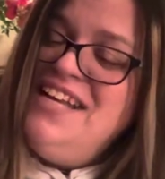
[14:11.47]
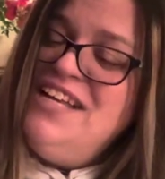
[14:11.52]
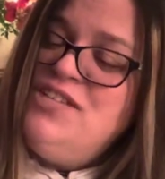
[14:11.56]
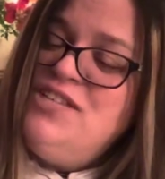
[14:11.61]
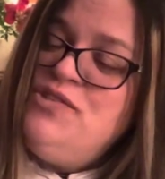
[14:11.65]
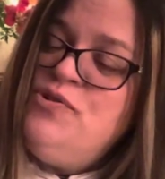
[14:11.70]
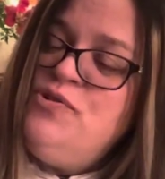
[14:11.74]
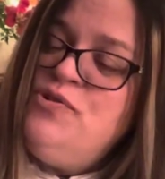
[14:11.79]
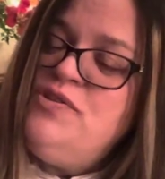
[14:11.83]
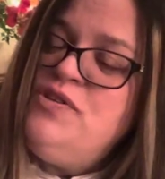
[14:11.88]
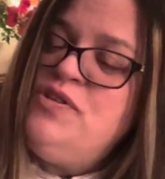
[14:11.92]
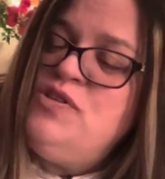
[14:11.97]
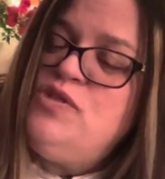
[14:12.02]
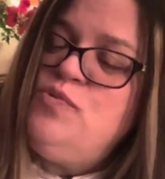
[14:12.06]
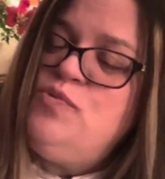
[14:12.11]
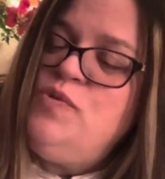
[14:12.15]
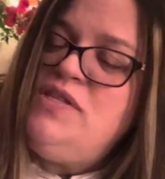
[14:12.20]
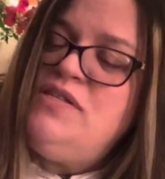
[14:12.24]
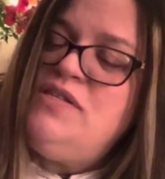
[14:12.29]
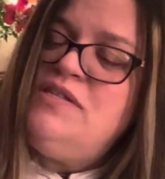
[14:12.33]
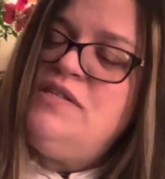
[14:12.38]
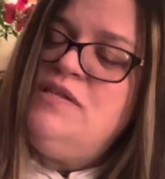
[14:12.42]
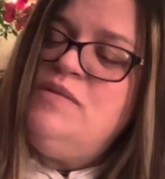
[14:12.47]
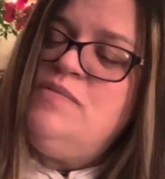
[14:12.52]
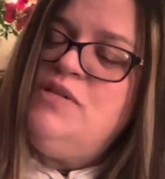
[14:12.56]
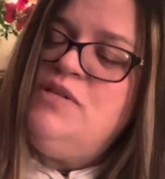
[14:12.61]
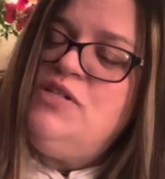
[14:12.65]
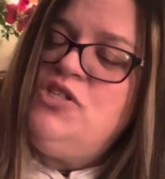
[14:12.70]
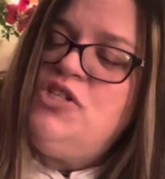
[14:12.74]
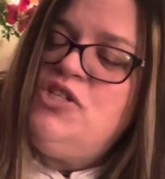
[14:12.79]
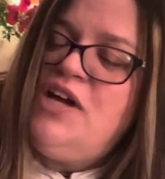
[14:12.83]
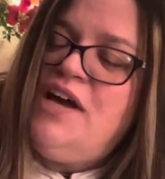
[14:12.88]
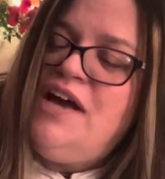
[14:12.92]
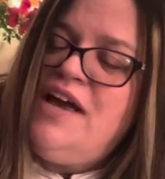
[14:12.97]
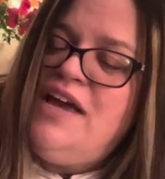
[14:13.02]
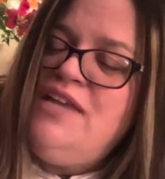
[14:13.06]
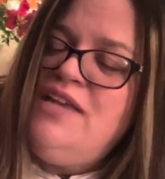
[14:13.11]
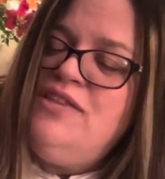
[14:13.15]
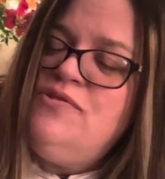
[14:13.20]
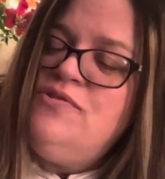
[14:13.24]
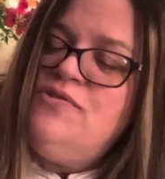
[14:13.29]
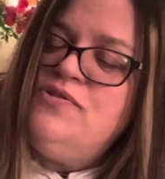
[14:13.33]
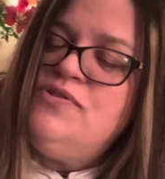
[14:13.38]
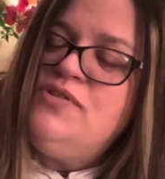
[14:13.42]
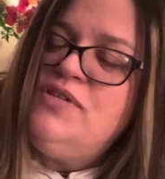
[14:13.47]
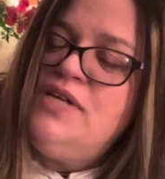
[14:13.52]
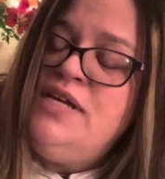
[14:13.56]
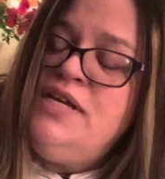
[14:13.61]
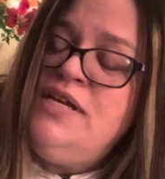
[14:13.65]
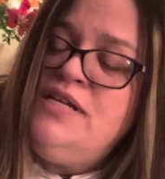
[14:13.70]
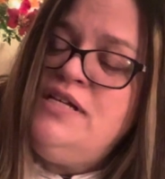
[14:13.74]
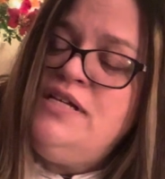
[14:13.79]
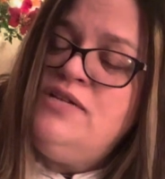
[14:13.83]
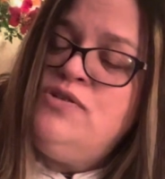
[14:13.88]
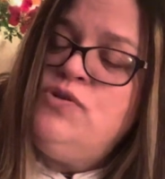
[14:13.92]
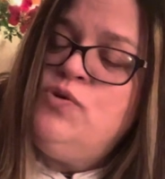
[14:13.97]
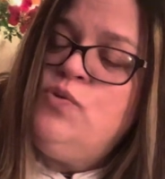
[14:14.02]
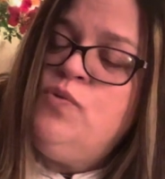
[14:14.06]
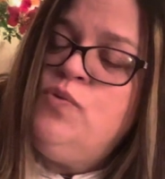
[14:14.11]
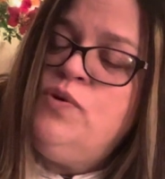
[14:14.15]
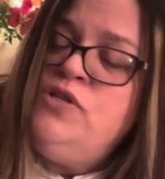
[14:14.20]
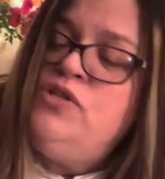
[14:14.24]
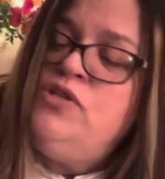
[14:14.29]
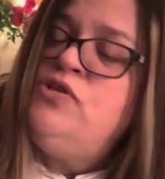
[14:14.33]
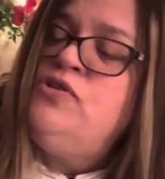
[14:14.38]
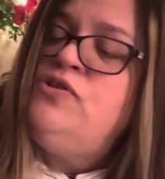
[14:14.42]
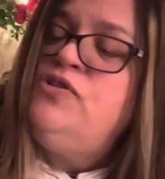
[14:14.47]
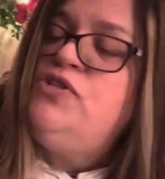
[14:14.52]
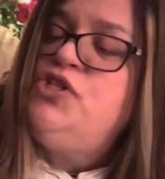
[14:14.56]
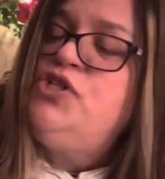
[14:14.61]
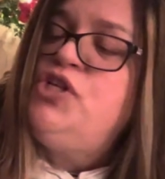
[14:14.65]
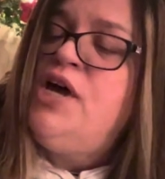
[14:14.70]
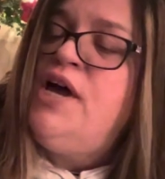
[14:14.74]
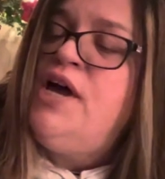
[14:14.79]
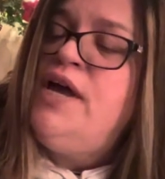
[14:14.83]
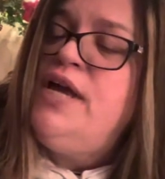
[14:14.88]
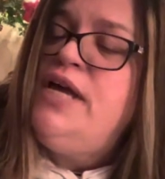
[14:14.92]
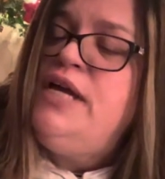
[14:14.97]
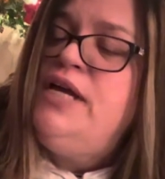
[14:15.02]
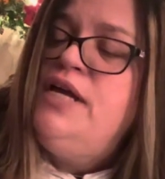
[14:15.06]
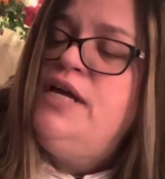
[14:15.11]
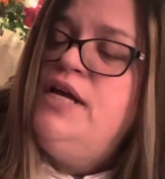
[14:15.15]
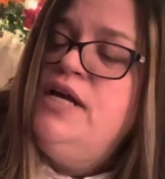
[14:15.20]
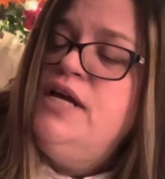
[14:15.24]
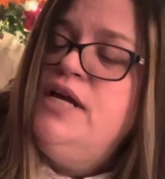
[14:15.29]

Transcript: So there's a sweet cinnamon chai. There's India's original chai.